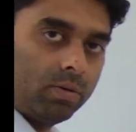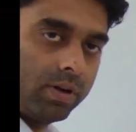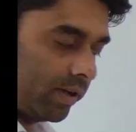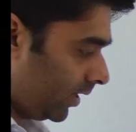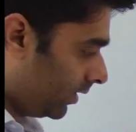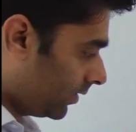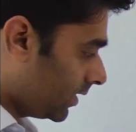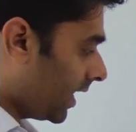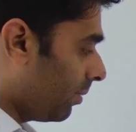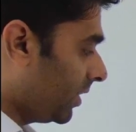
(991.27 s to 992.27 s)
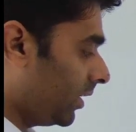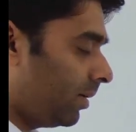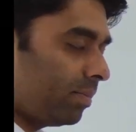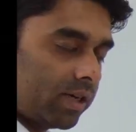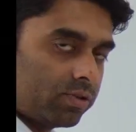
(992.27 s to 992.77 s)
Now, this is capital
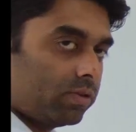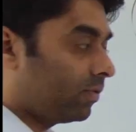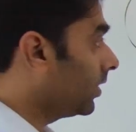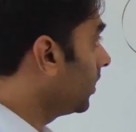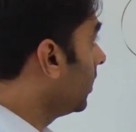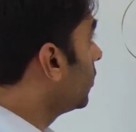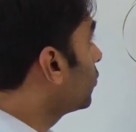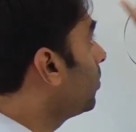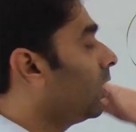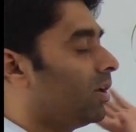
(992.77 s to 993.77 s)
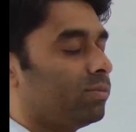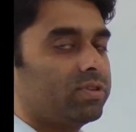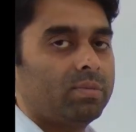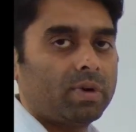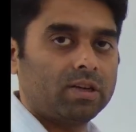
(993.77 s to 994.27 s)
M, mass of Earth. Small m is
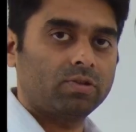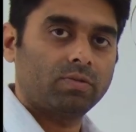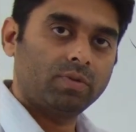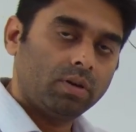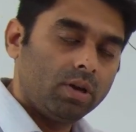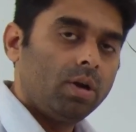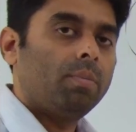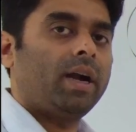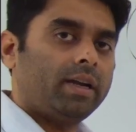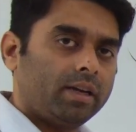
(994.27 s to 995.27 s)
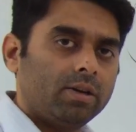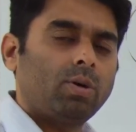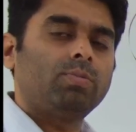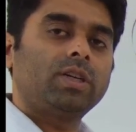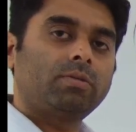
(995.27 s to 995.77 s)
the mass of the particle
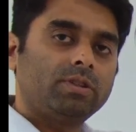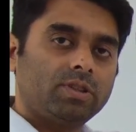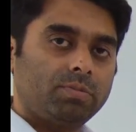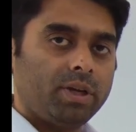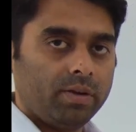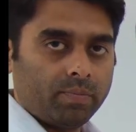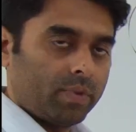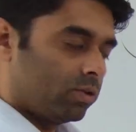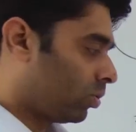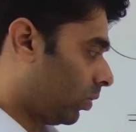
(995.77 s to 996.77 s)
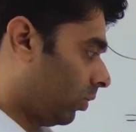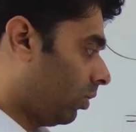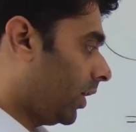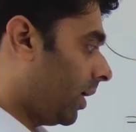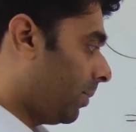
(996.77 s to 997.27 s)
object which is being thrown
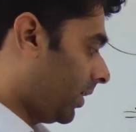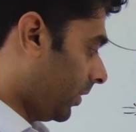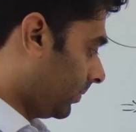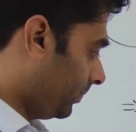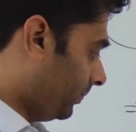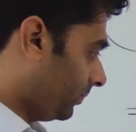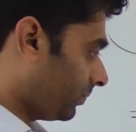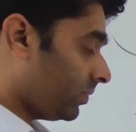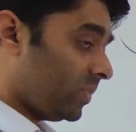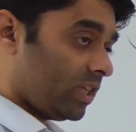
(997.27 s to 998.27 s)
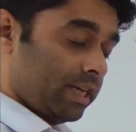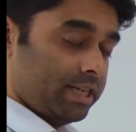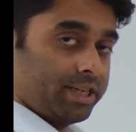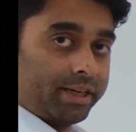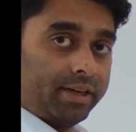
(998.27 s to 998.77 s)
or emitted,
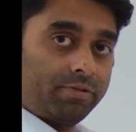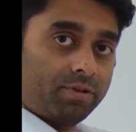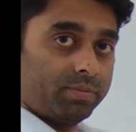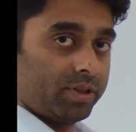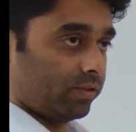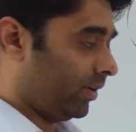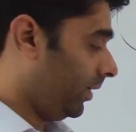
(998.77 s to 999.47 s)
ejected from this.